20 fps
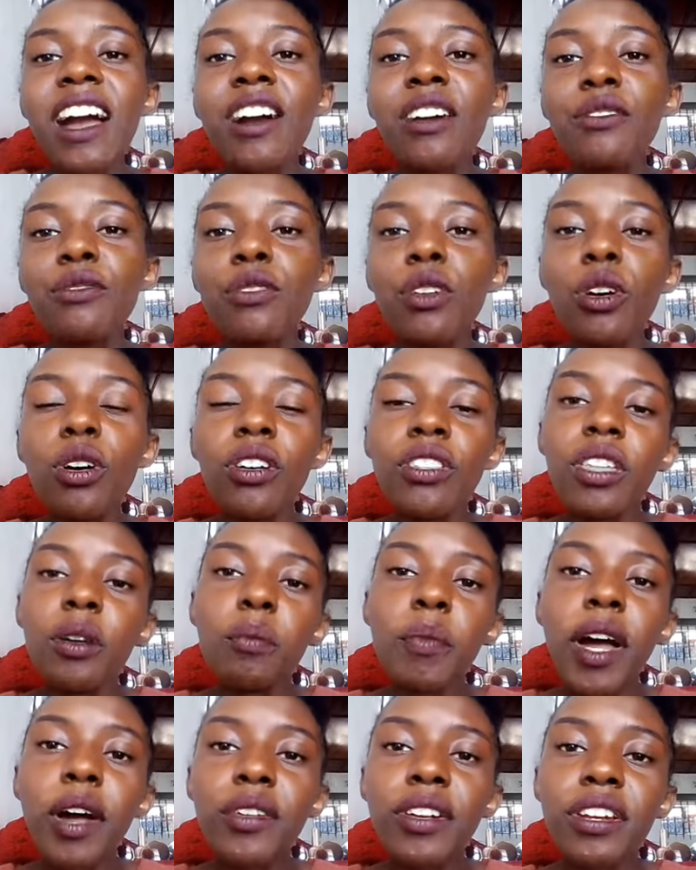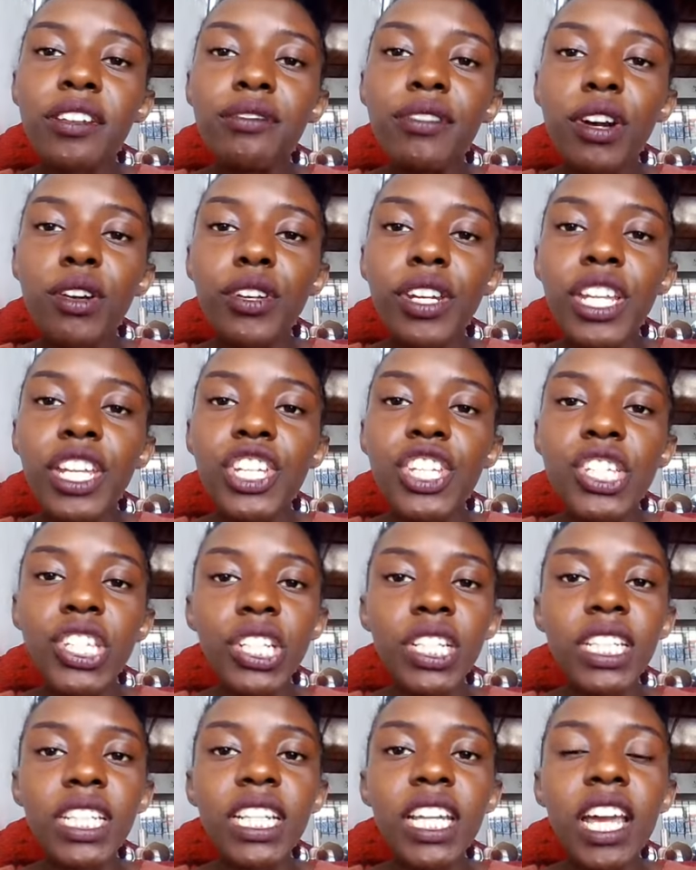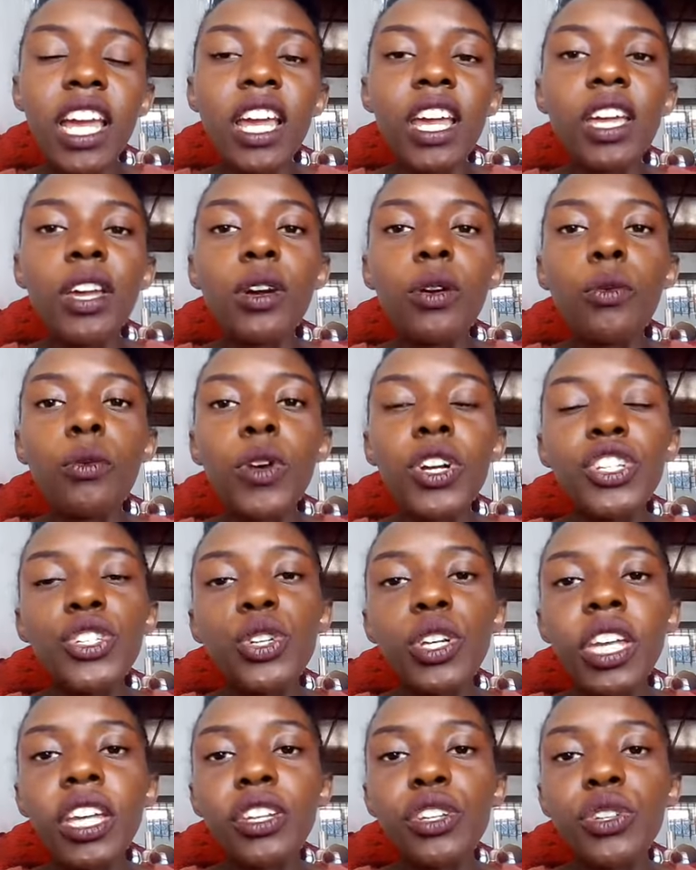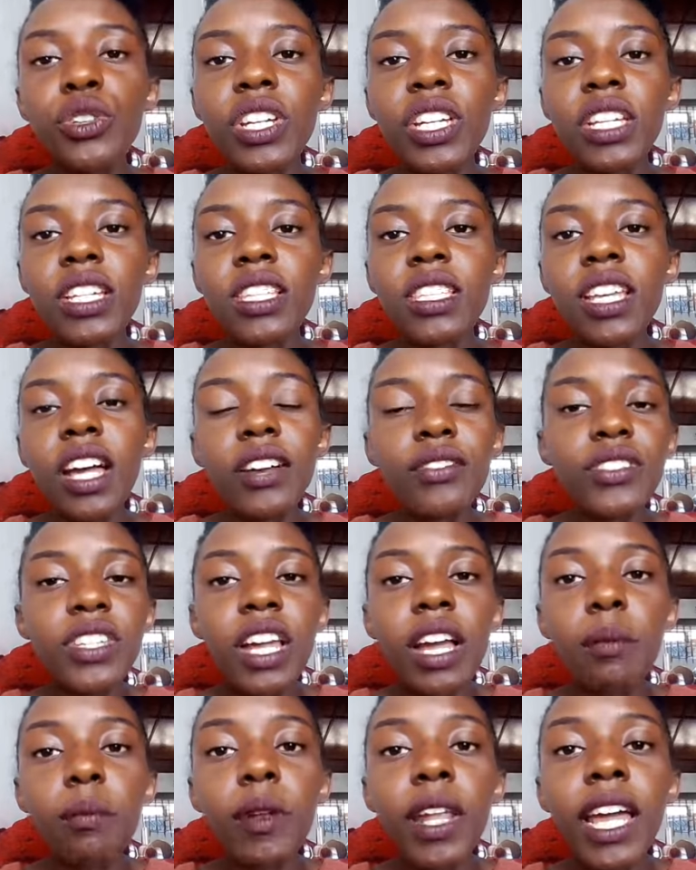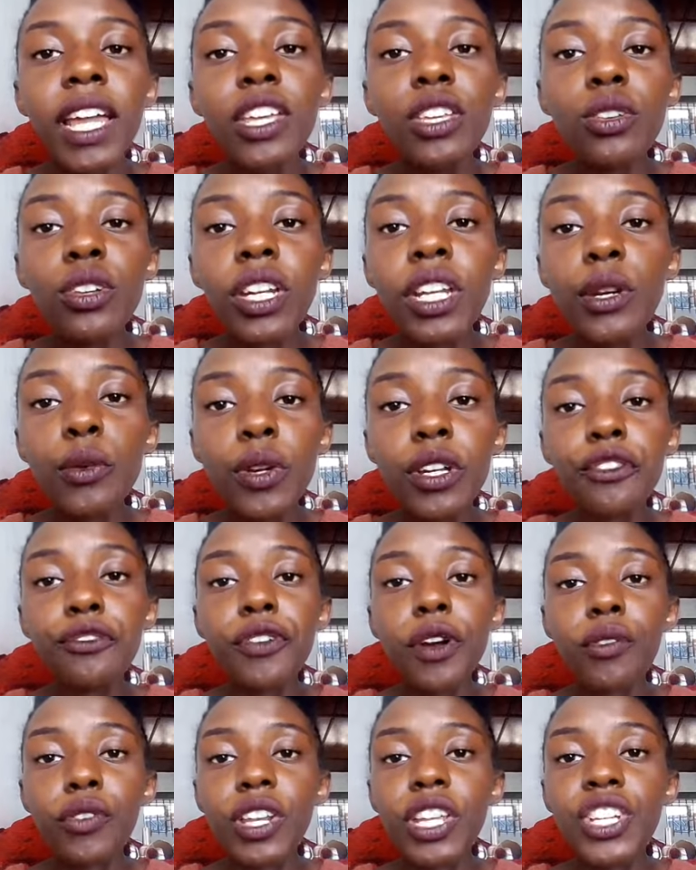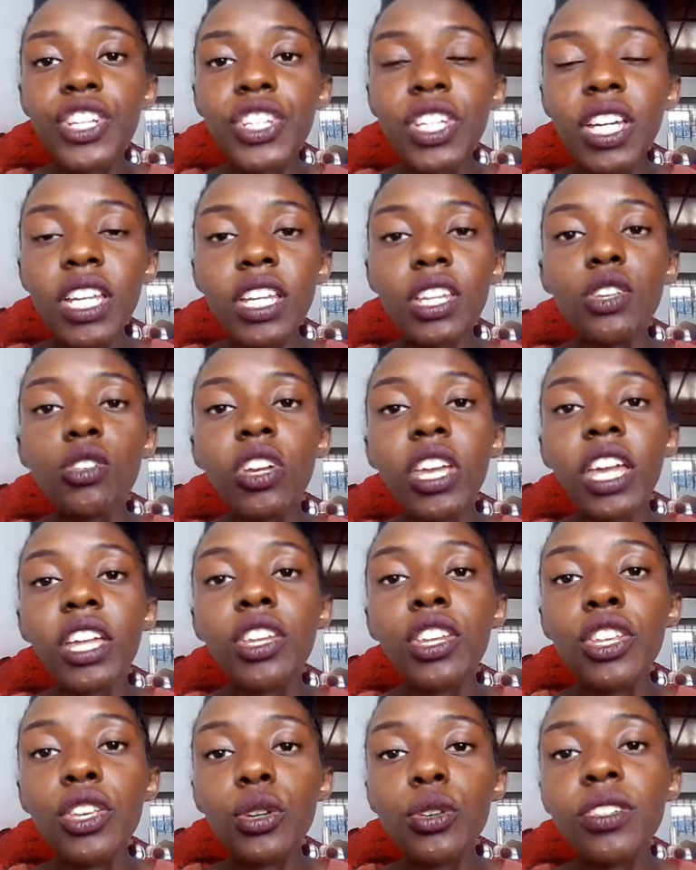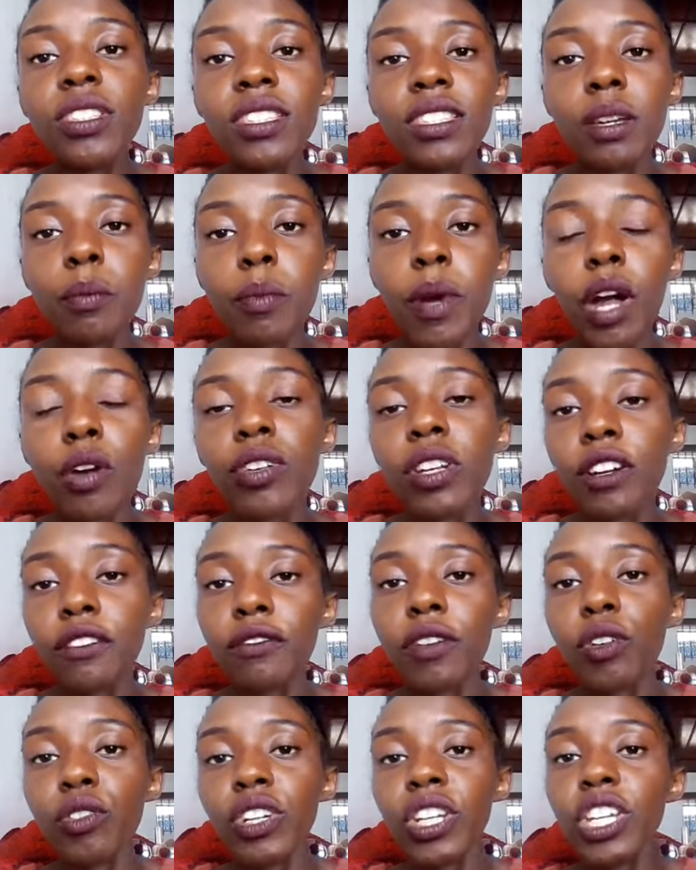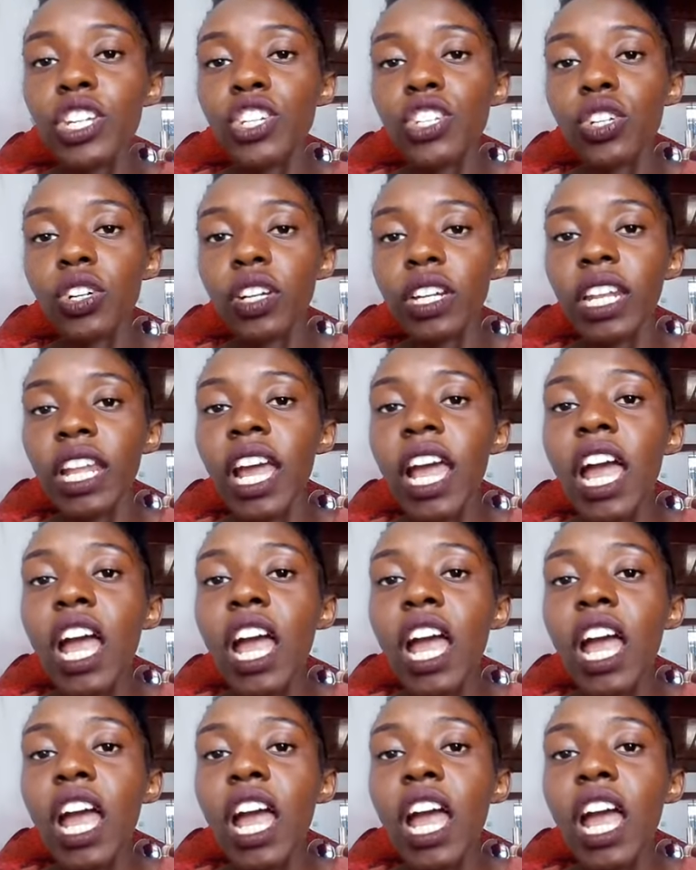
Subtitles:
For the powder foundation, what you can do is after applying your liquid foundation, you can use the powder foundation